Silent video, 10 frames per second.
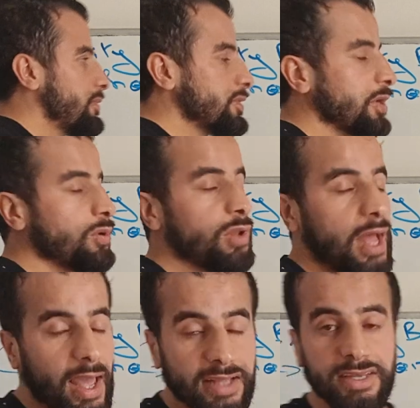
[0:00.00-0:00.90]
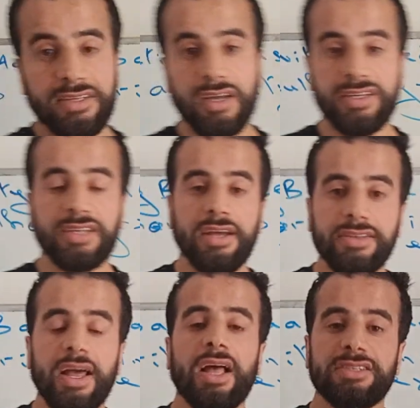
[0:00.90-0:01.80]
So we will act, as I
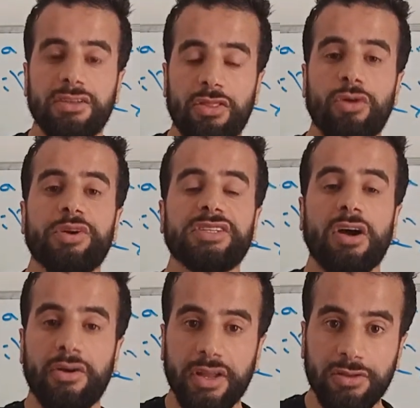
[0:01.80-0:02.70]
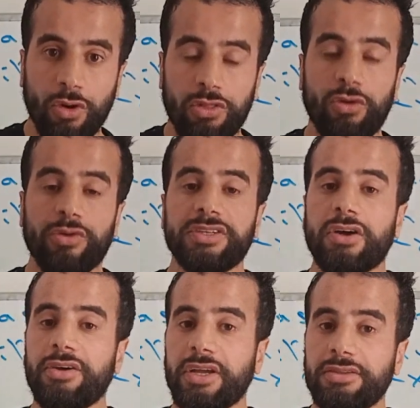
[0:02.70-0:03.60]
said, as an authoritarian
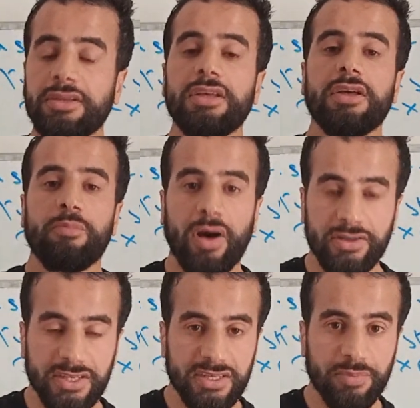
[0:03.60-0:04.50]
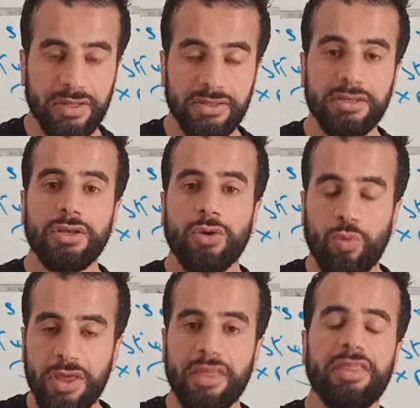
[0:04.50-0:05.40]
participant
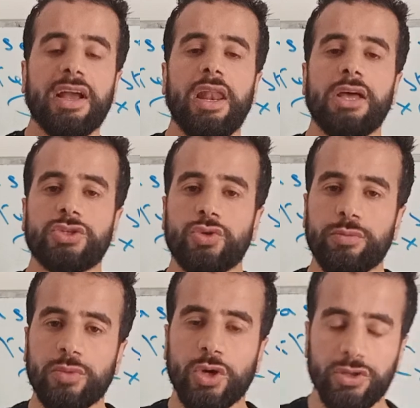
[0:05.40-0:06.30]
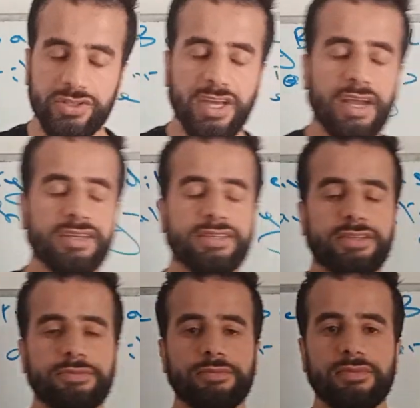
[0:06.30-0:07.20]
within the classroom
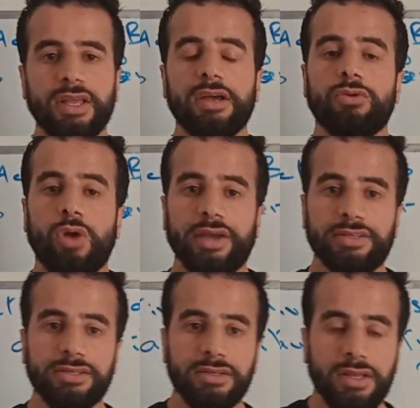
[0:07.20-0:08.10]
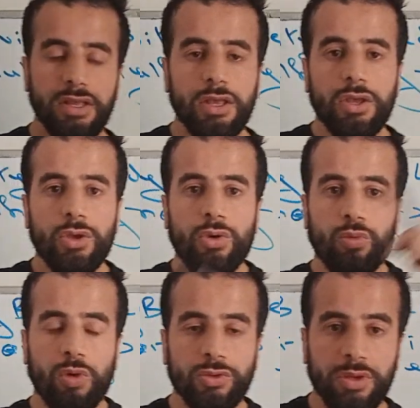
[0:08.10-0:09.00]
context. Right.
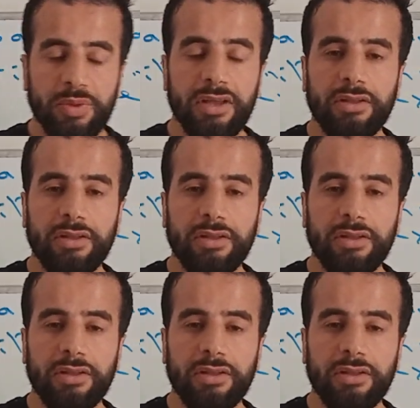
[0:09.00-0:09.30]
When we